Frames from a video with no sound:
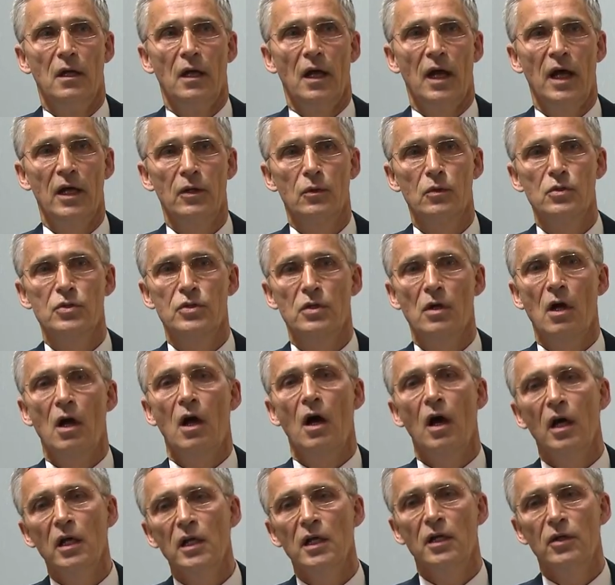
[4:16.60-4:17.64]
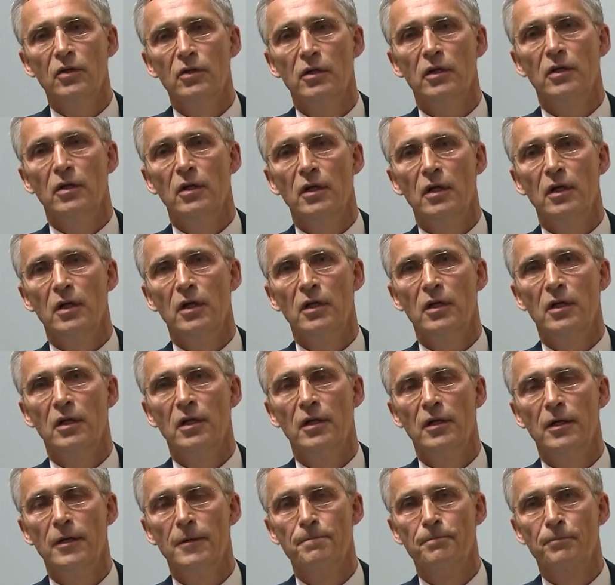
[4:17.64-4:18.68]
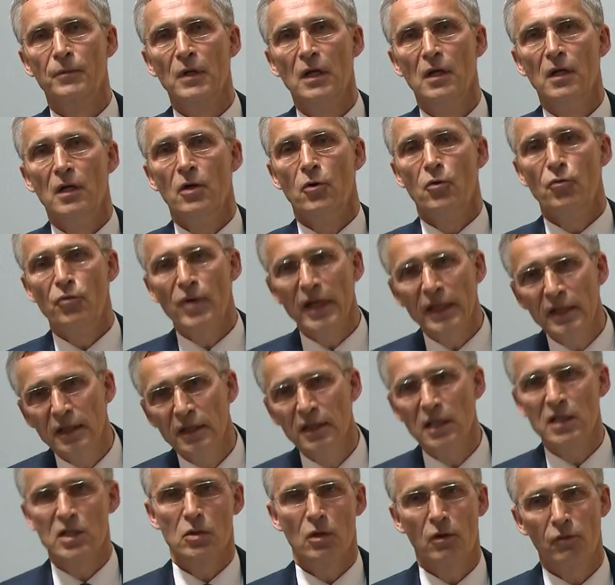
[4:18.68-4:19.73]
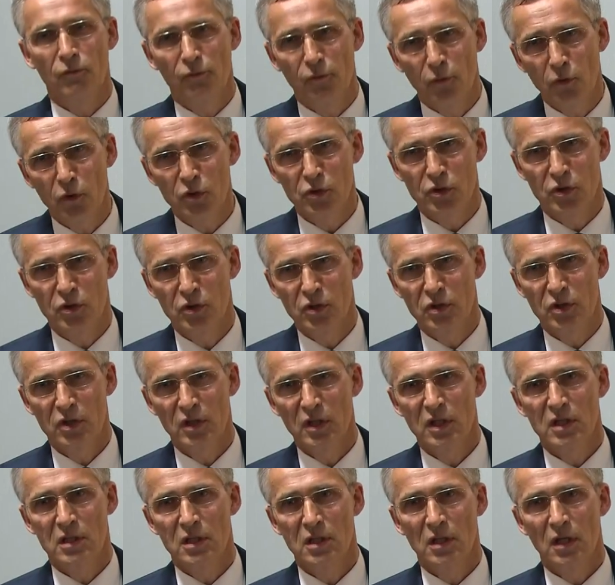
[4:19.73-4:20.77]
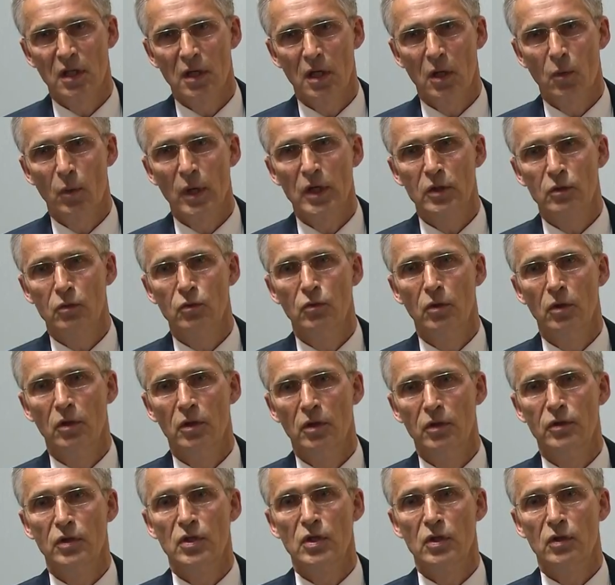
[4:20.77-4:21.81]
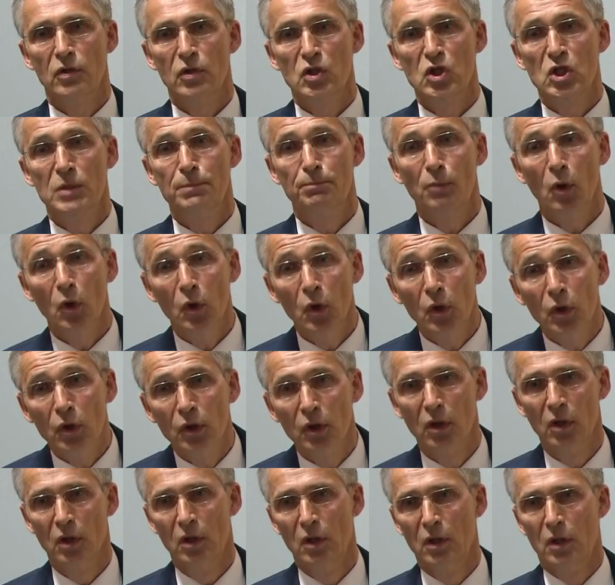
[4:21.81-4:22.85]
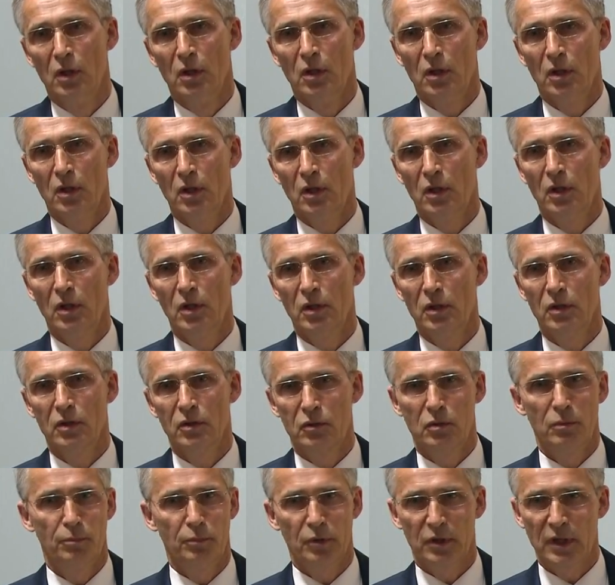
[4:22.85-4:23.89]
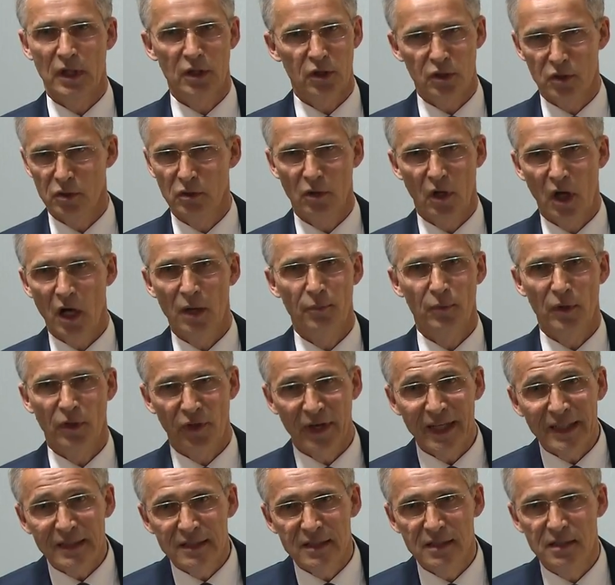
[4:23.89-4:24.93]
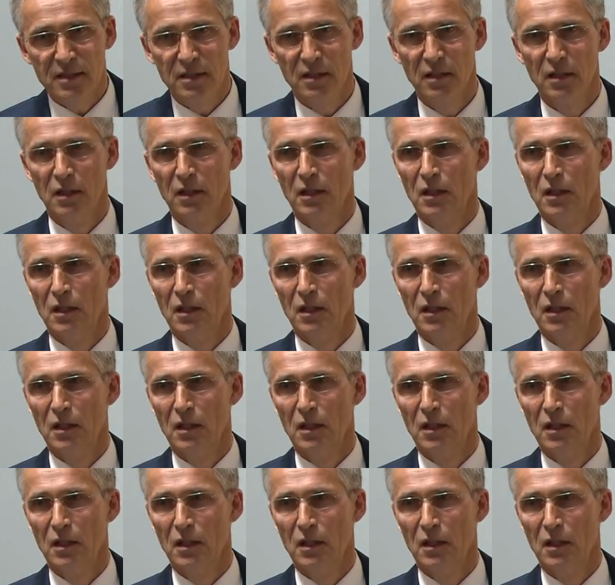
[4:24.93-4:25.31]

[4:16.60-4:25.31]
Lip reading: also higher readiness of forces is a way to respond to potential hybrid threats